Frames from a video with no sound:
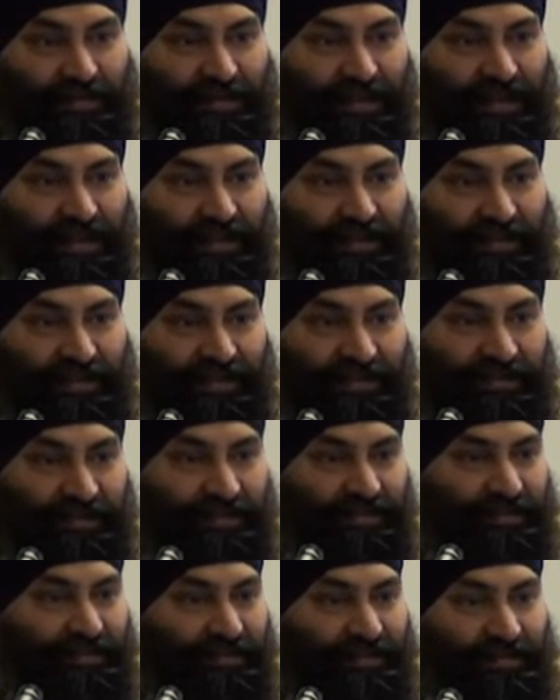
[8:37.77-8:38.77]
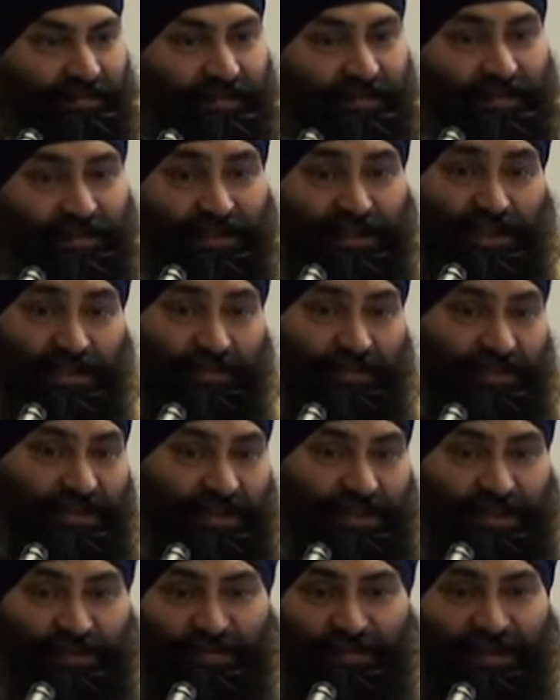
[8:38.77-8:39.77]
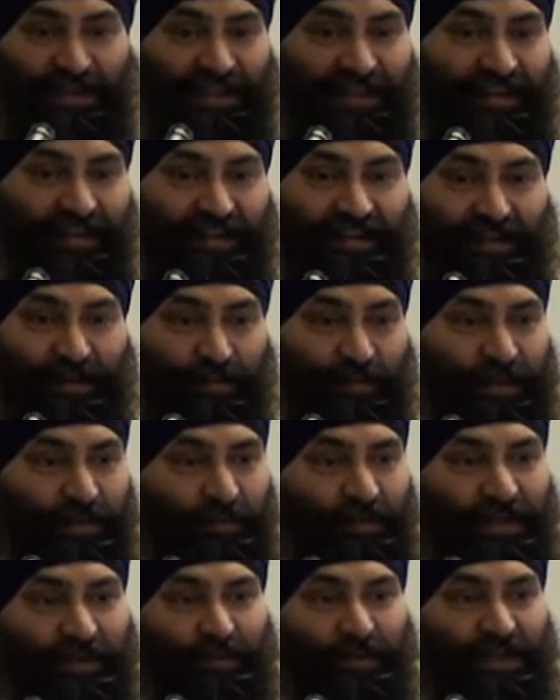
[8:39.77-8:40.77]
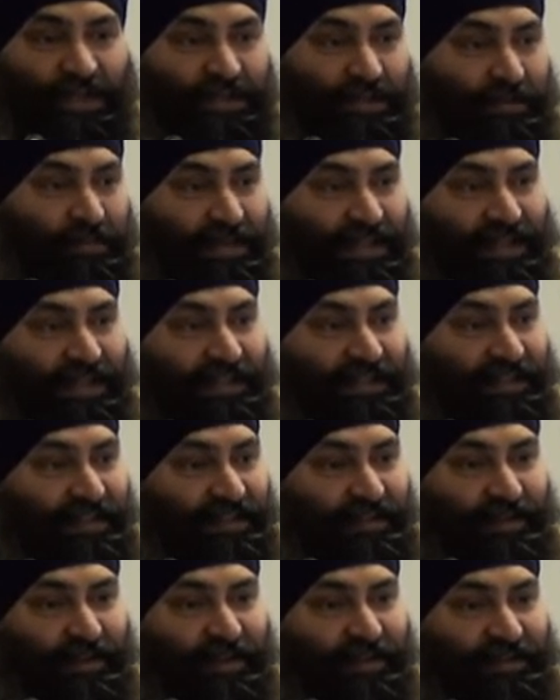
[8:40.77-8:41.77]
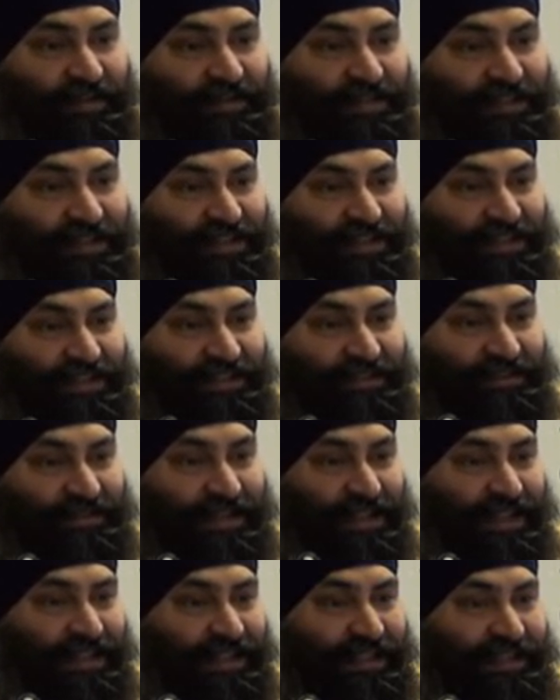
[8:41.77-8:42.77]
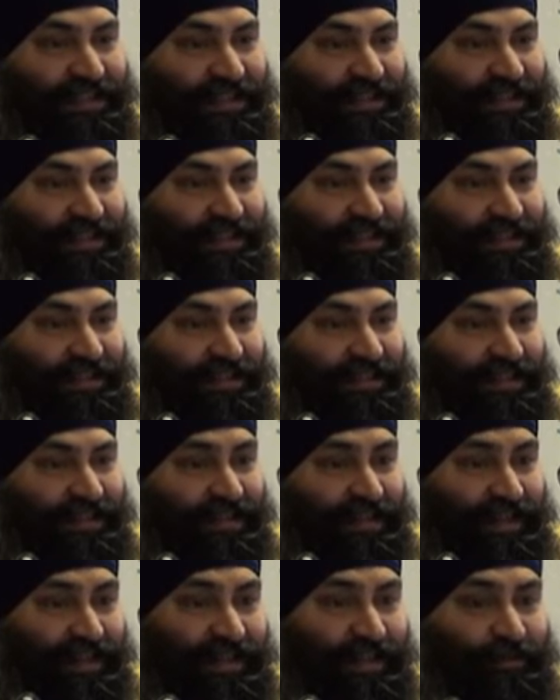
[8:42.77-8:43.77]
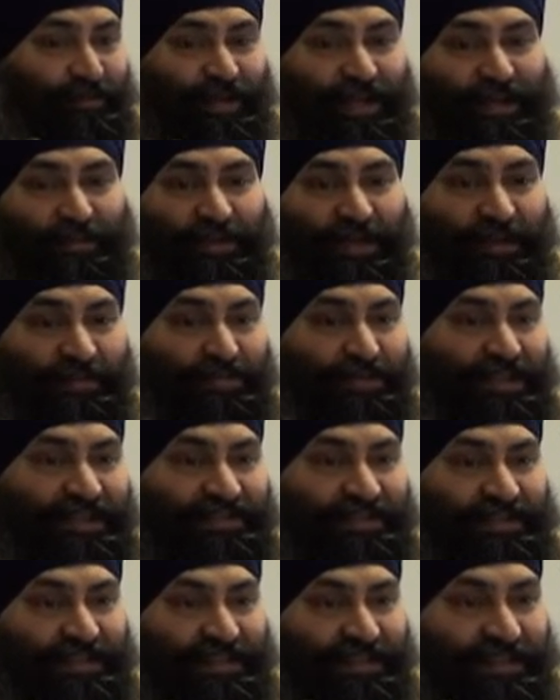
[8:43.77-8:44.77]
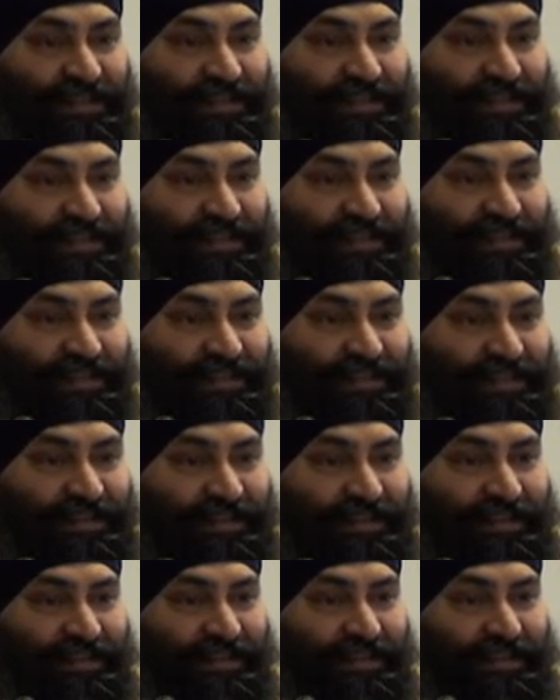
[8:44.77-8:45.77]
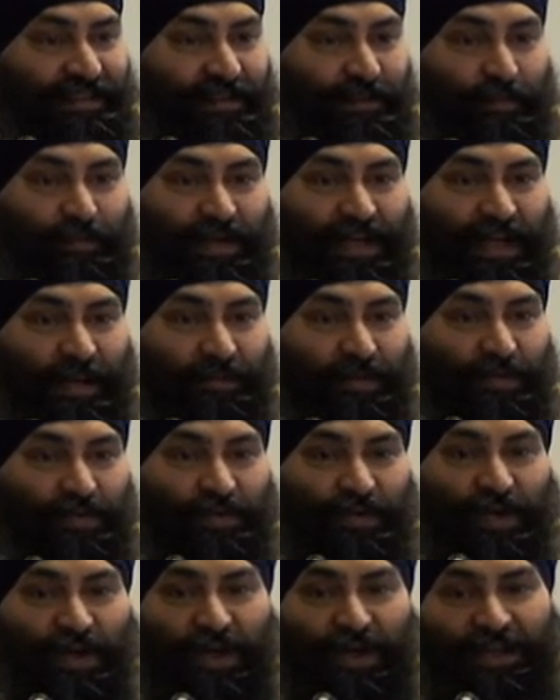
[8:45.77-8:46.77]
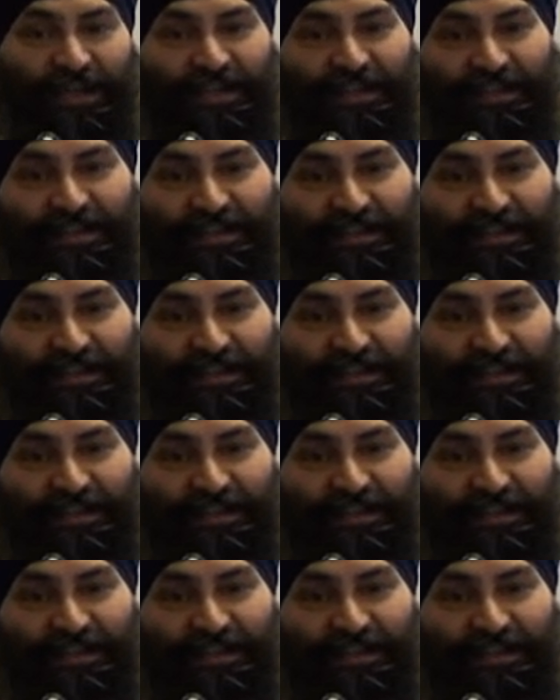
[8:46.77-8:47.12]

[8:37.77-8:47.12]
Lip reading: Yeah, he or she is probably going to think, well, what a waste of my $100, right? I could have bought a better present. What happens with God?